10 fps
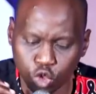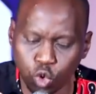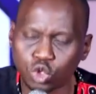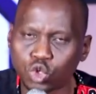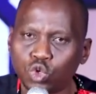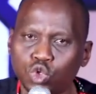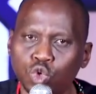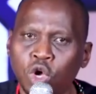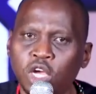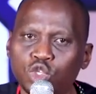to
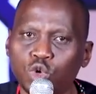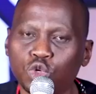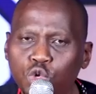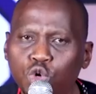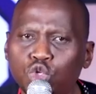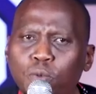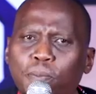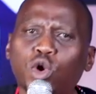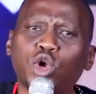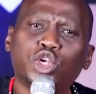
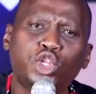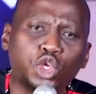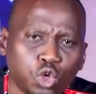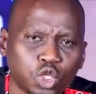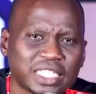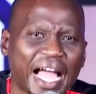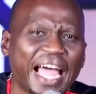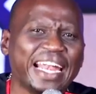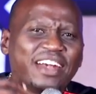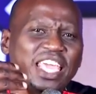produce
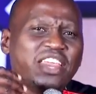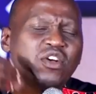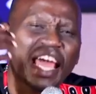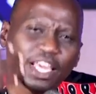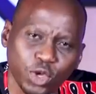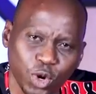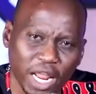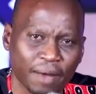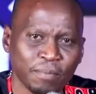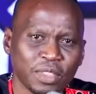an
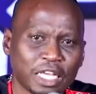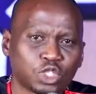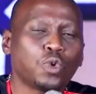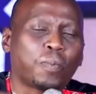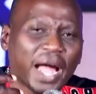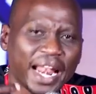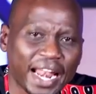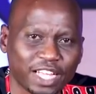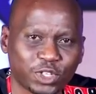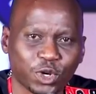irregular,
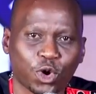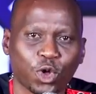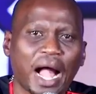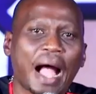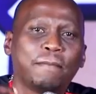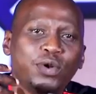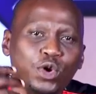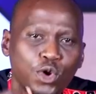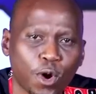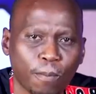supernatural,
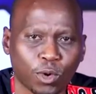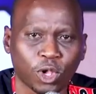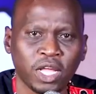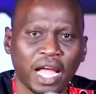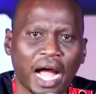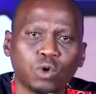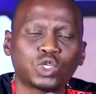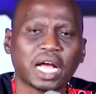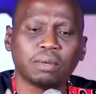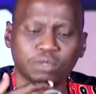abnormal
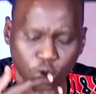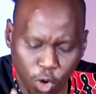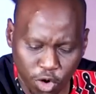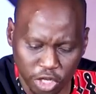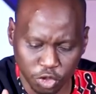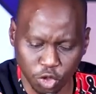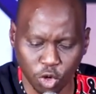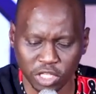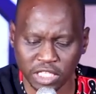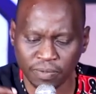outcomes or
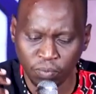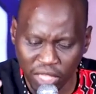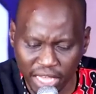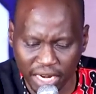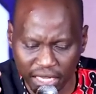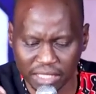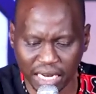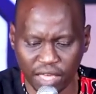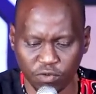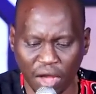results in his
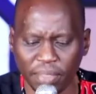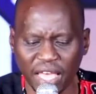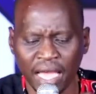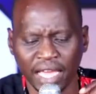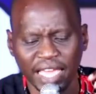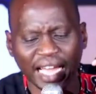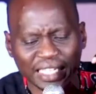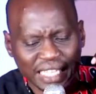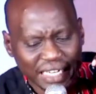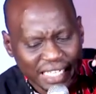life. Up there, he
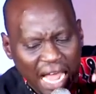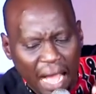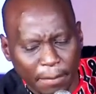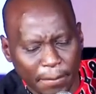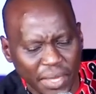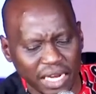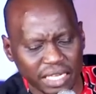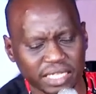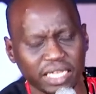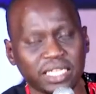had certain
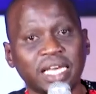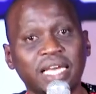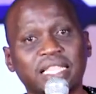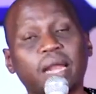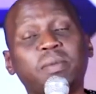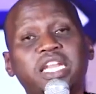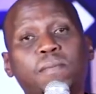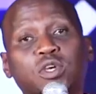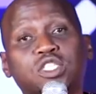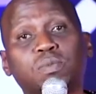abilities that made
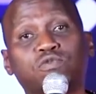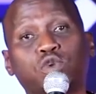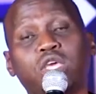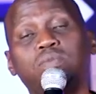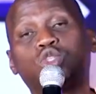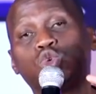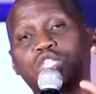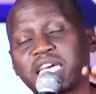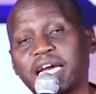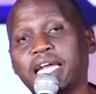it possible for him to
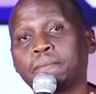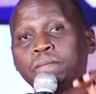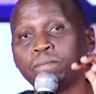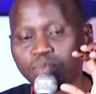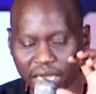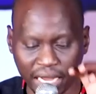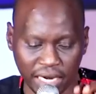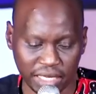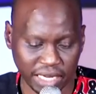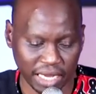turn
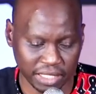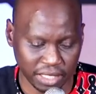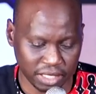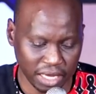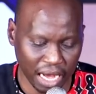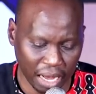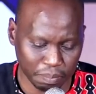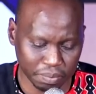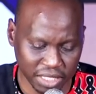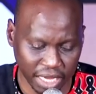an entire city
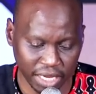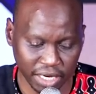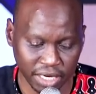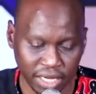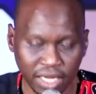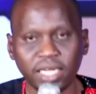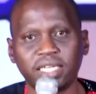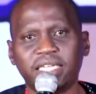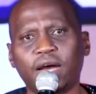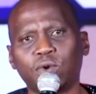upside
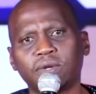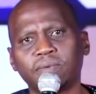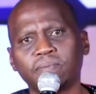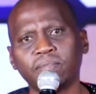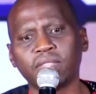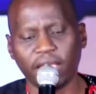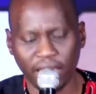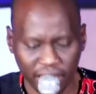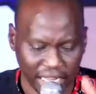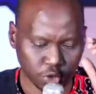down.
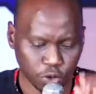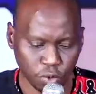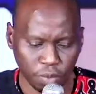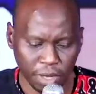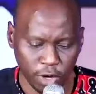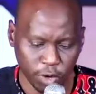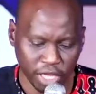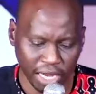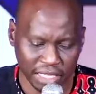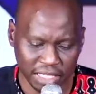And that's what we'll be
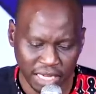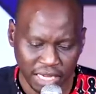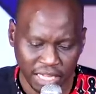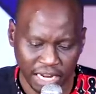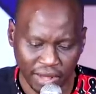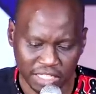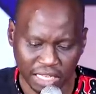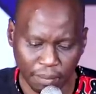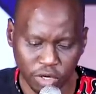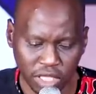looking at in our
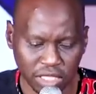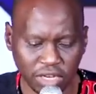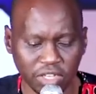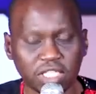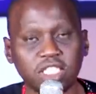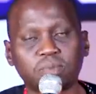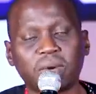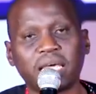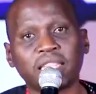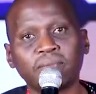sermon series this
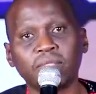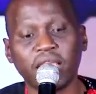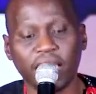month: